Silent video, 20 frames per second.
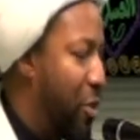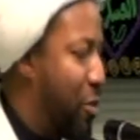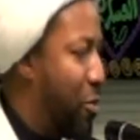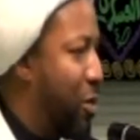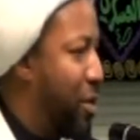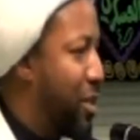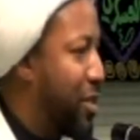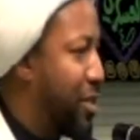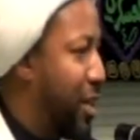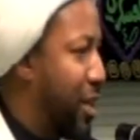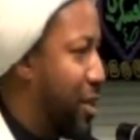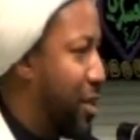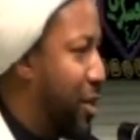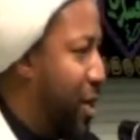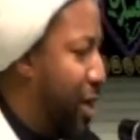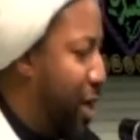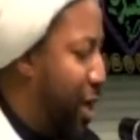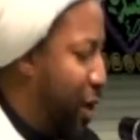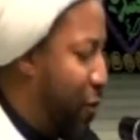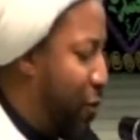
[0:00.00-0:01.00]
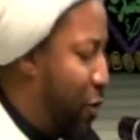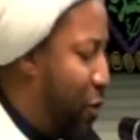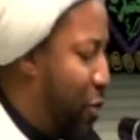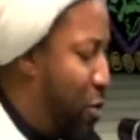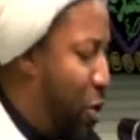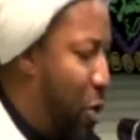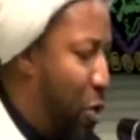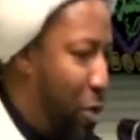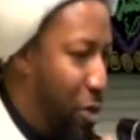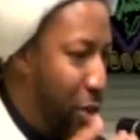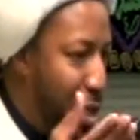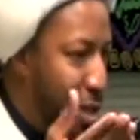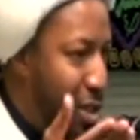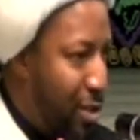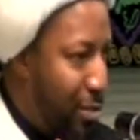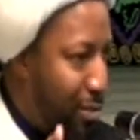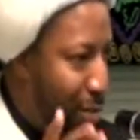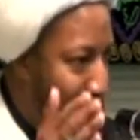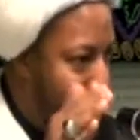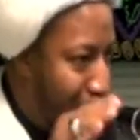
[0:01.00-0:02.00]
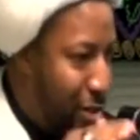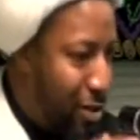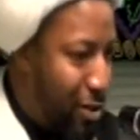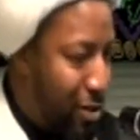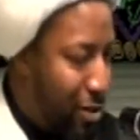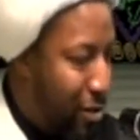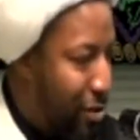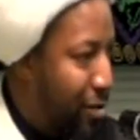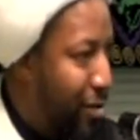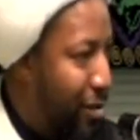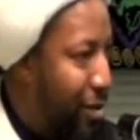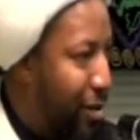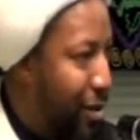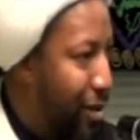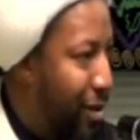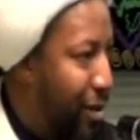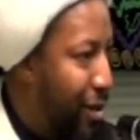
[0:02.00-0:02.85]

In other words, that if you know this much,